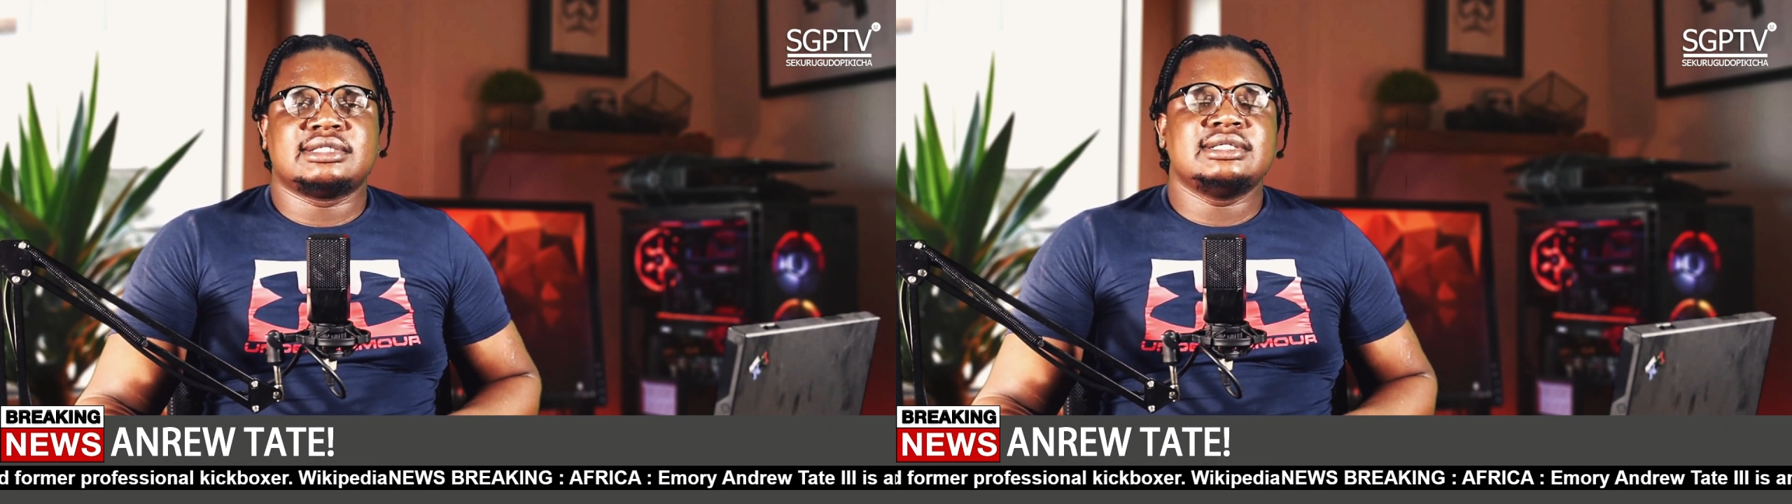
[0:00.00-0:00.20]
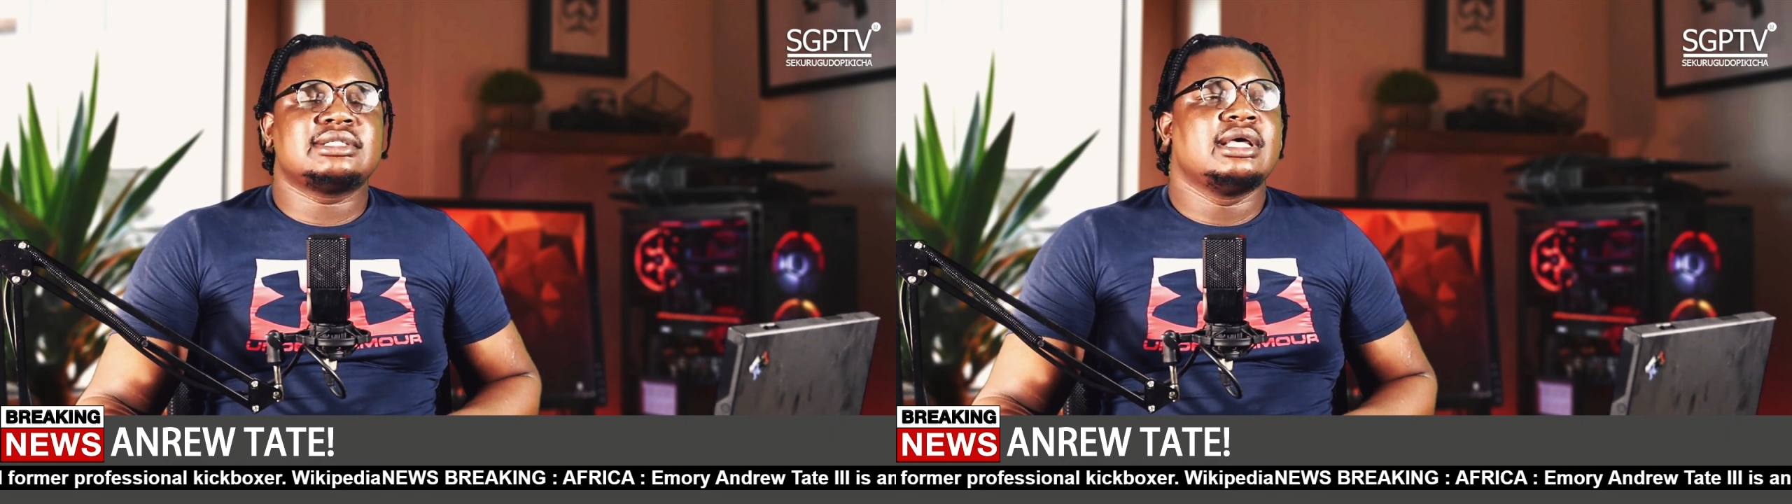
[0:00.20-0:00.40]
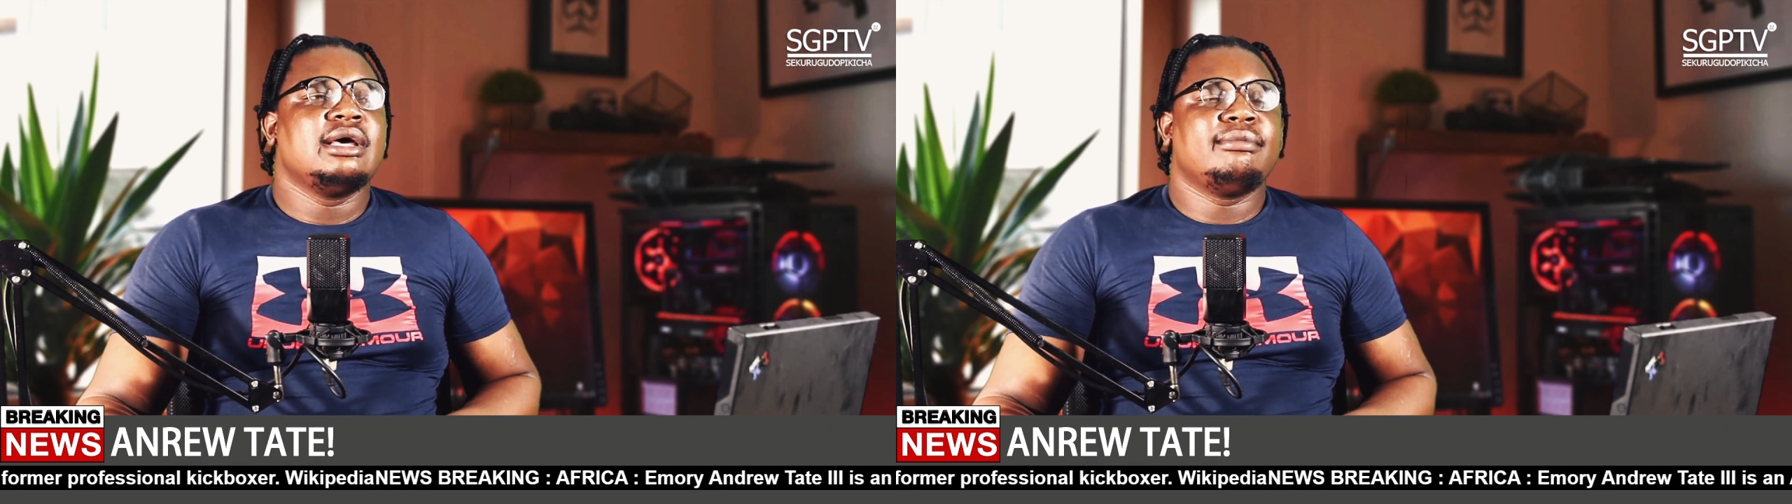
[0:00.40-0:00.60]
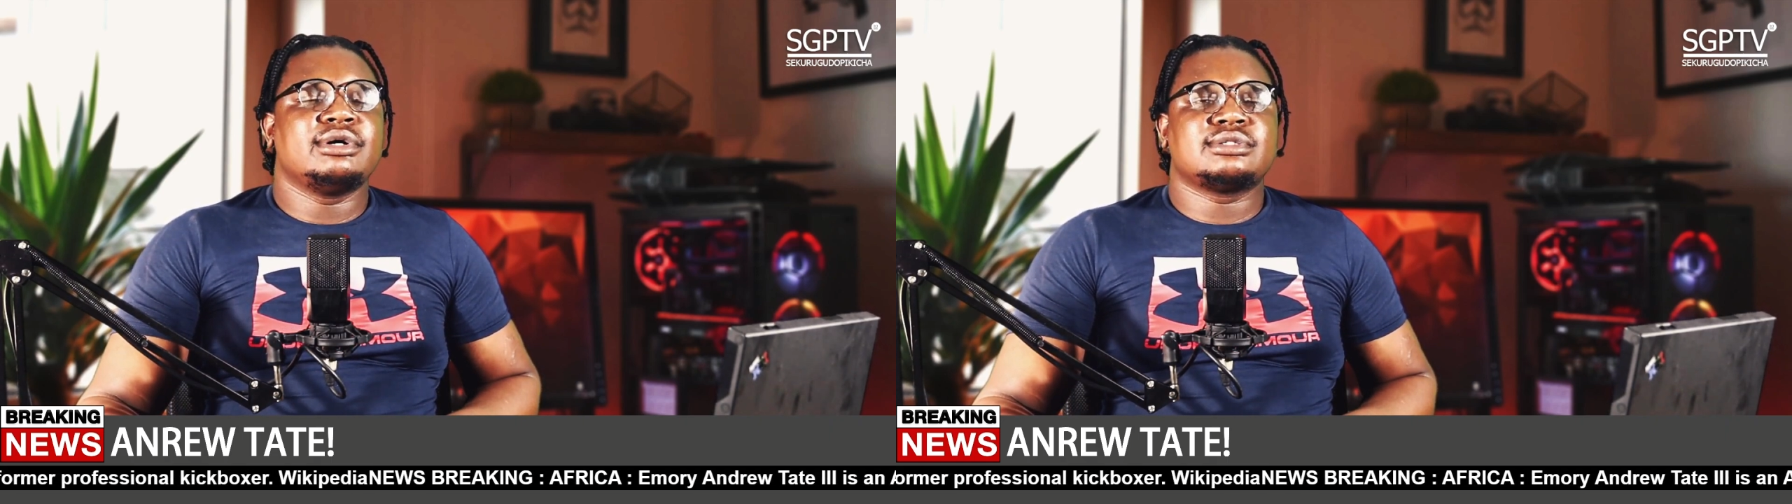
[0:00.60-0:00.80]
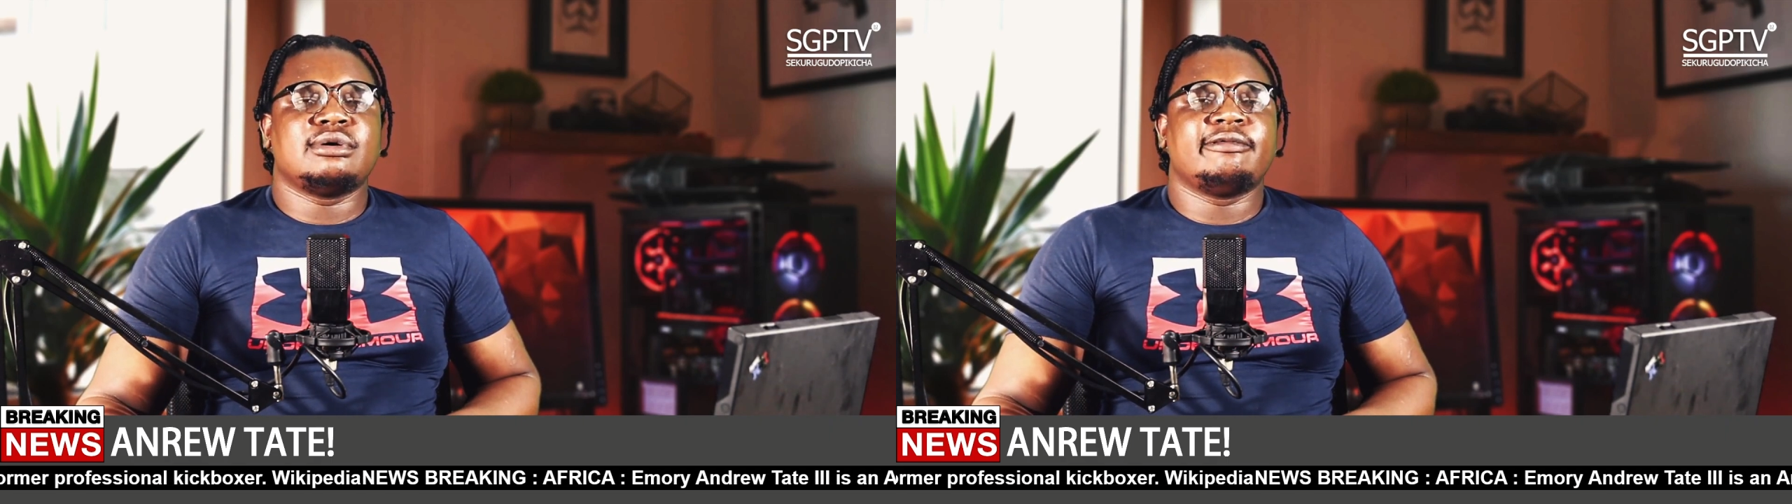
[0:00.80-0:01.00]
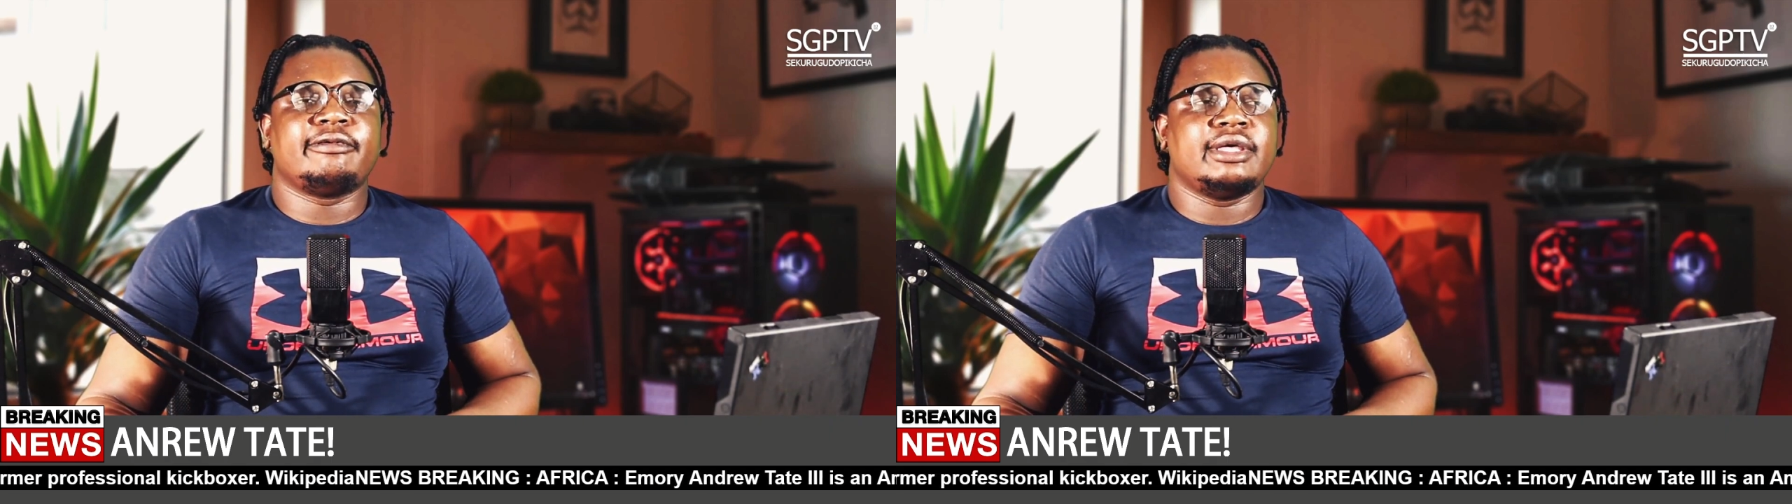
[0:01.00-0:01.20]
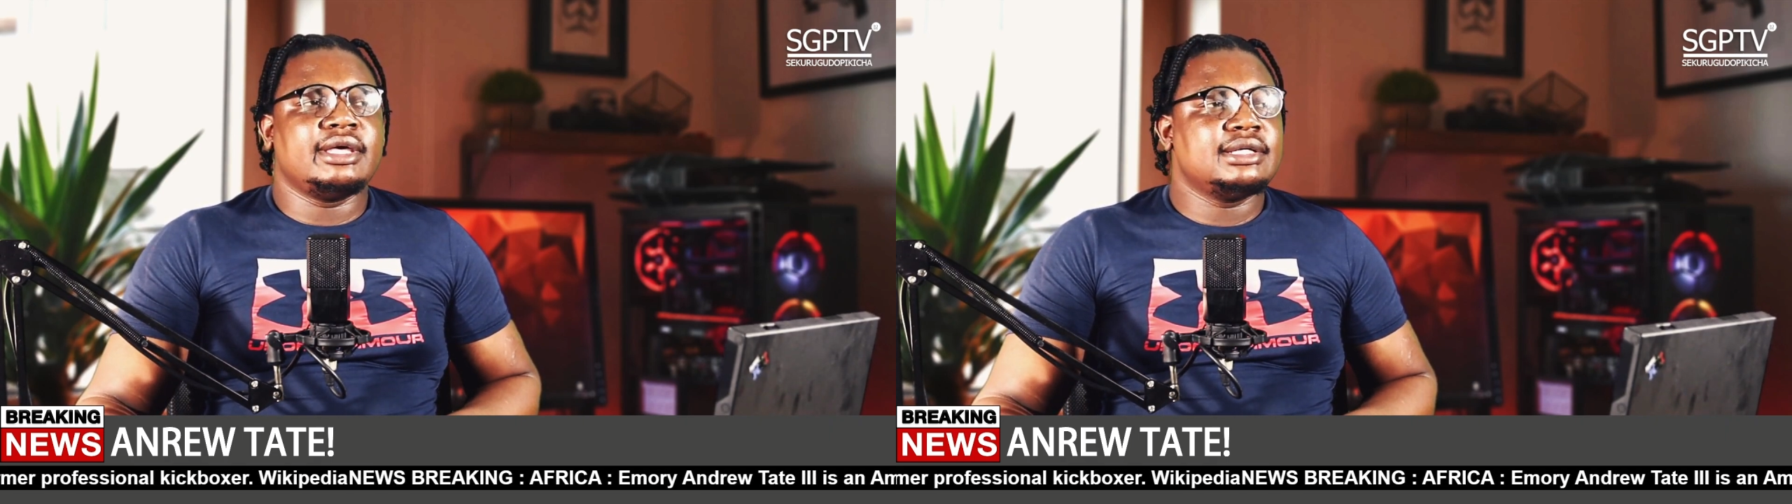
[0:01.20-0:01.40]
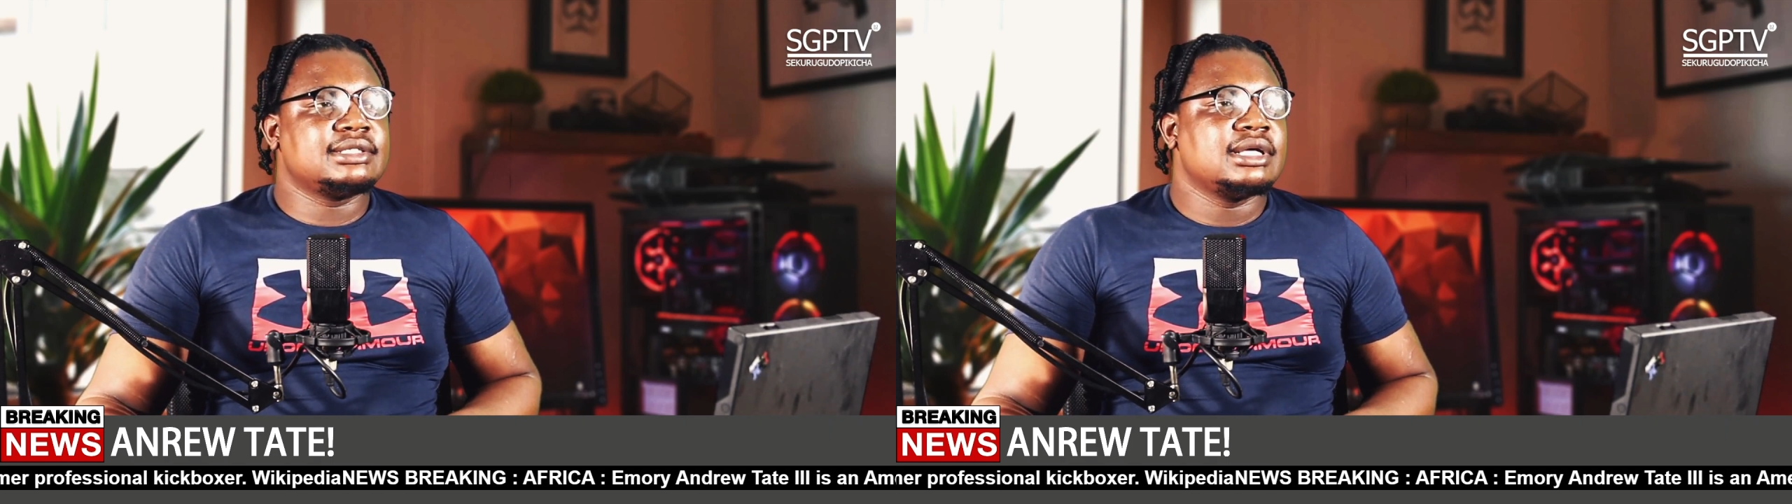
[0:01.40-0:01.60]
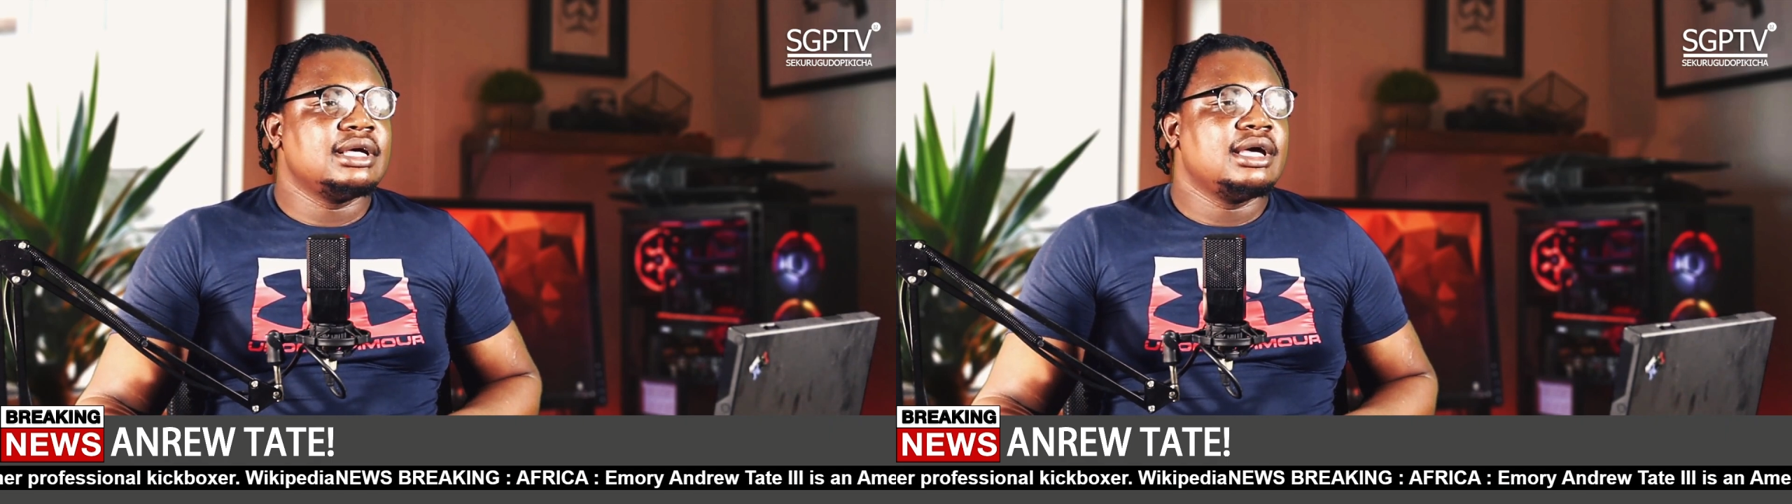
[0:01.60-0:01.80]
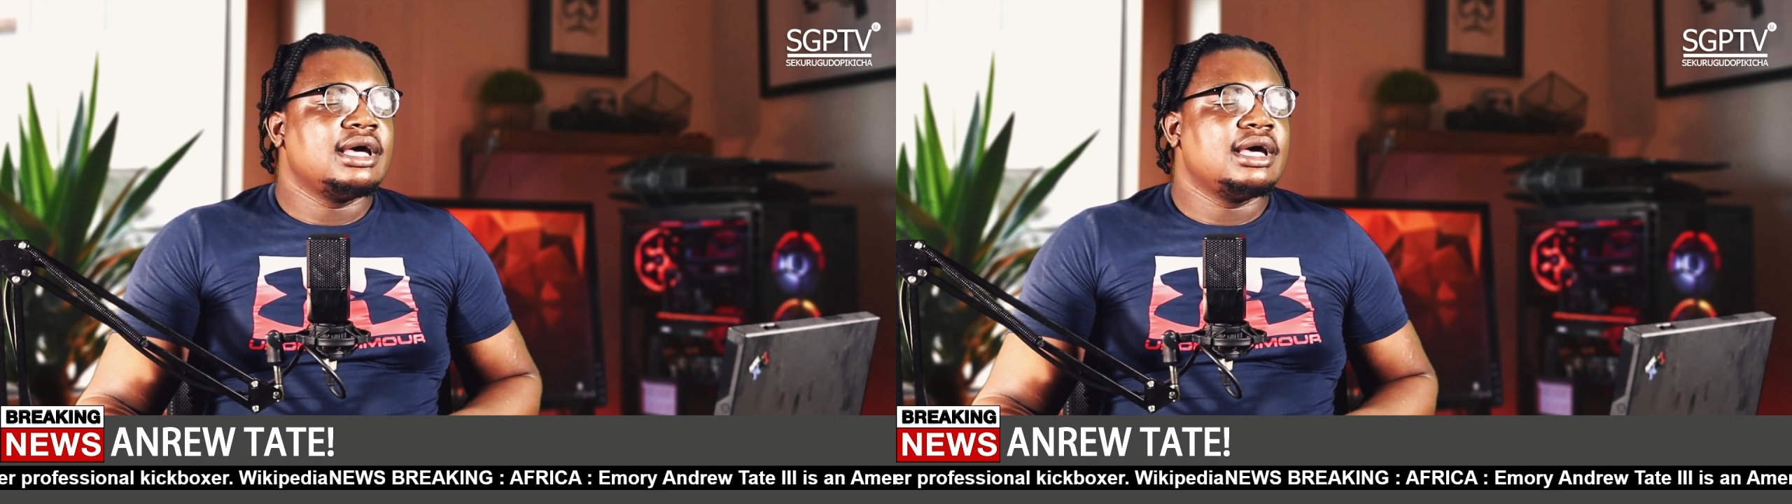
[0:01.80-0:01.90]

since most of his